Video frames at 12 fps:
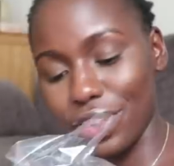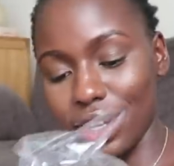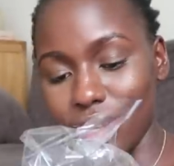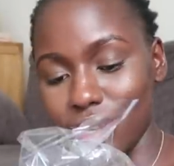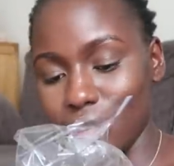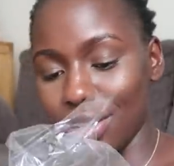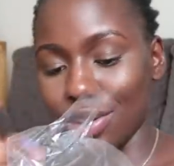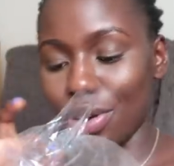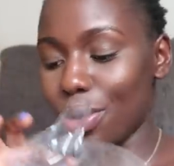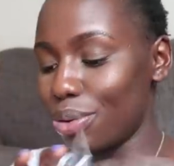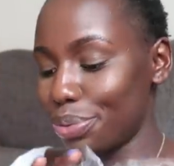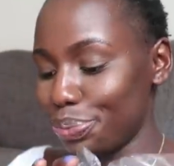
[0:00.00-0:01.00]
I'm finna
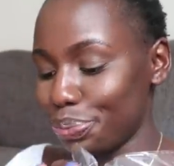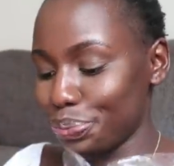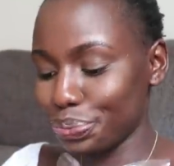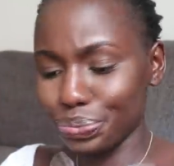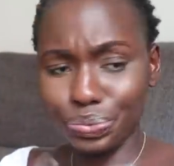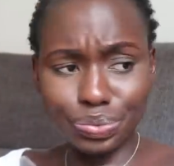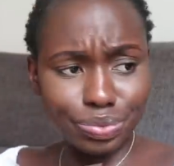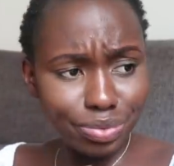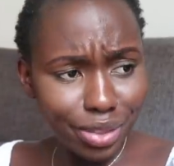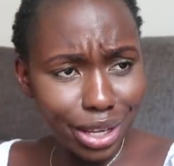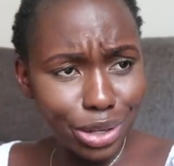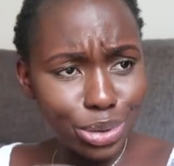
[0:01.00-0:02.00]
go
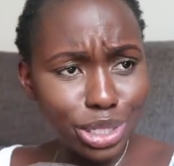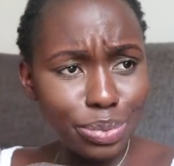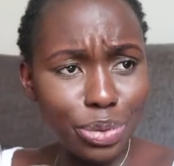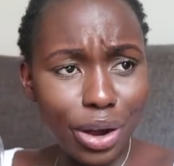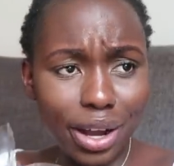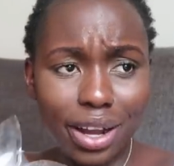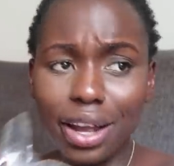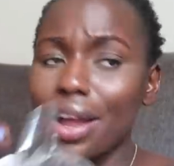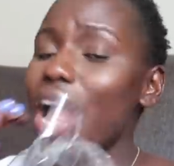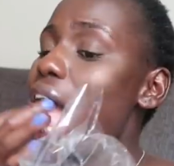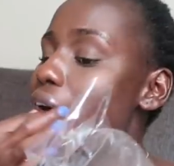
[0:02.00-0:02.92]
do some work